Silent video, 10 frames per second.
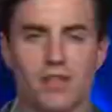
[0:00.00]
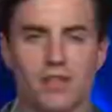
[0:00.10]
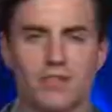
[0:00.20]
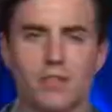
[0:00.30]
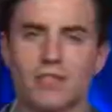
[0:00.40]

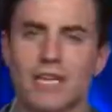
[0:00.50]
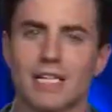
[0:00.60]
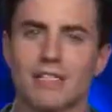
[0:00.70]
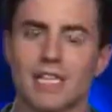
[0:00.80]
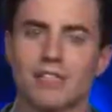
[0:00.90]
The students
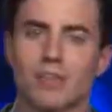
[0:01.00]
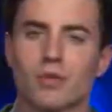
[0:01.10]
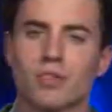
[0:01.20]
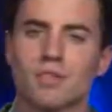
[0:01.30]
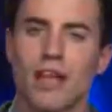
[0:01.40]
at St.
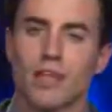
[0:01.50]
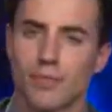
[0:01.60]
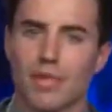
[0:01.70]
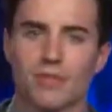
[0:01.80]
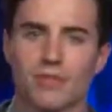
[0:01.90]
Joseph
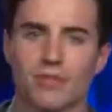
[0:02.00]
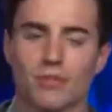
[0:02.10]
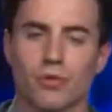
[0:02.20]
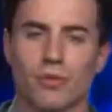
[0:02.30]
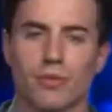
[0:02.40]
Elementary
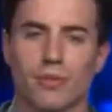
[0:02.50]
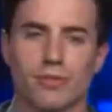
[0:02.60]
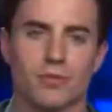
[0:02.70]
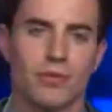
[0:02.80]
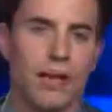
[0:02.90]
School
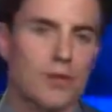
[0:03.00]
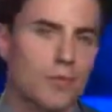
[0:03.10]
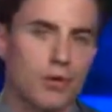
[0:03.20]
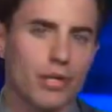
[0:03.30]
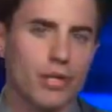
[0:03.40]
in Missoula have
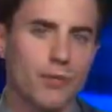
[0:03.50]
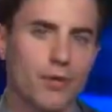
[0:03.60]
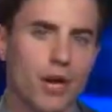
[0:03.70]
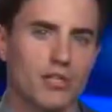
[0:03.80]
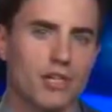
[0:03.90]
been working on a
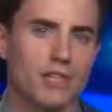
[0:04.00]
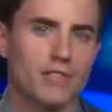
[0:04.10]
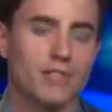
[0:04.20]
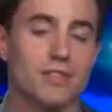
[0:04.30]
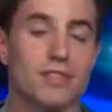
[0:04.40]

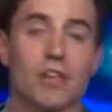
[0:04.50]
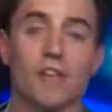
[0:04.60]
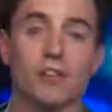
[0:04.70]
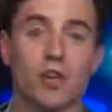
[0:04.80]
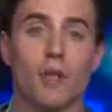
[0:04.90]
project since the start
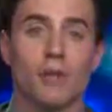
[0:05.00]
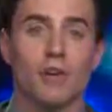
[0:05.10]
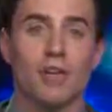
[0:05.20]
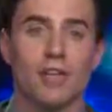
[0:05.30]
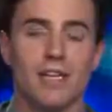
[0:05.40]
of
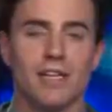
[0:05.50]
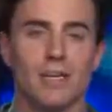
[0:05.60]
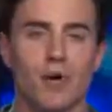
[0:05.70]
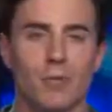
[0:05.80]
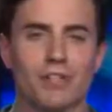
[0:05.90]
October, and
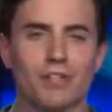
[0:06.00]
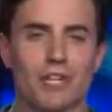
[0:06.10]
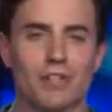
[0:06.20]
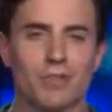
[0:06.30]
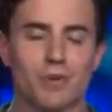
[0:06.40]
they're hoping to
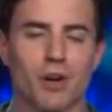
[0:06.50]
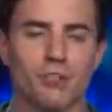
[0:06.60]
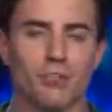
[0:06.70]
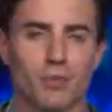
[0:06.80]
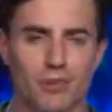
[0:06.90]
share this
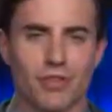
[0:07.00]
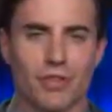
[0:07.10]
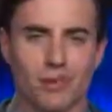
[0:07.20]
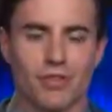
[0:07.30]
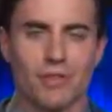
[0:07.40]
project with
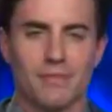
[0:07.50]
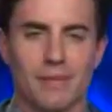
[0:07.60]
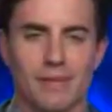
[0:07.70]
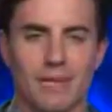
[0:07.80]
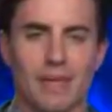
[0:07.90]
the community.
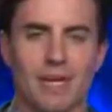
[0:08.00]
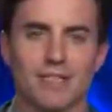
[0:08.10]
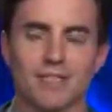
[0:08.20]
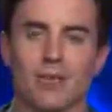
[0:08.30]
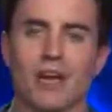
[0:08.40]

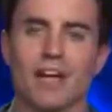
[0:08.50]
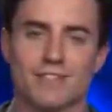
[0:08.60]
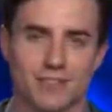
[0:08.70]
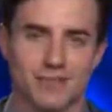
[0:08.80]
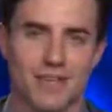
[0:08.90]
KPAX's Lauren
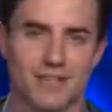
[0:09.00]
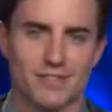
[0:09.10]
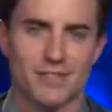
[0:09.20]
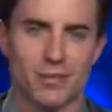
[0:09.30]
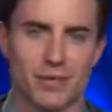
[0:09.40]
Heiser
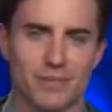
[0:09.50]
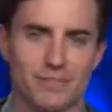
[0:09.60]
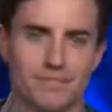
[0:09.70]
has this story.